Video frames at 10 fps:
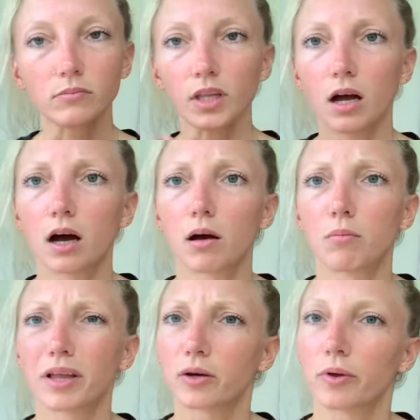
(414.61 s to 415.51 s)

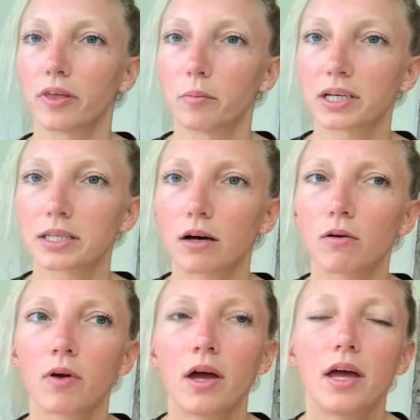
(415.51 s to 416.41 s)
um, like within
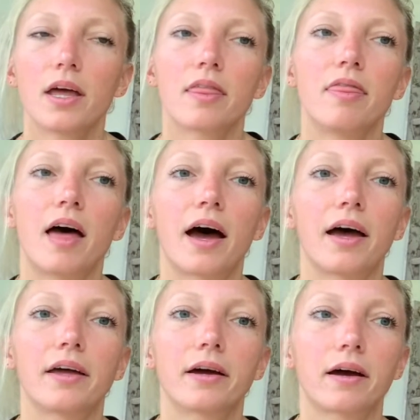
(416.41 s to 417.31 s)
myself
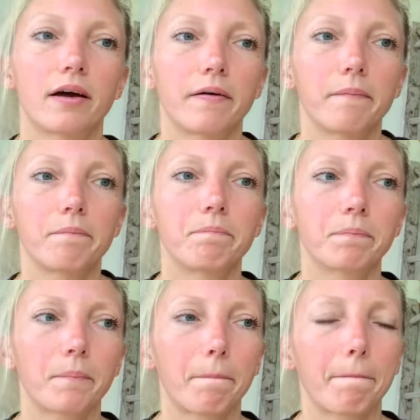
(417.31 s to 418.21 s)
that um,
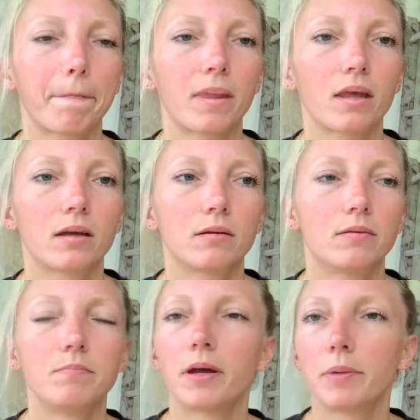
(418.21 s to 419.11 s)

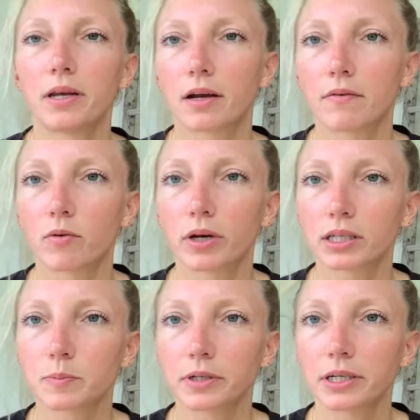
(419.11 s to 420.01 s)
maybe not everyone
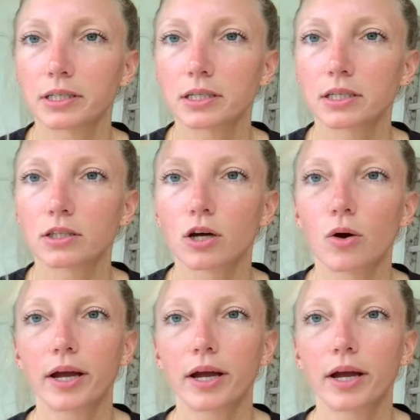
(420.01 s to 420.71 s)
experiences. So I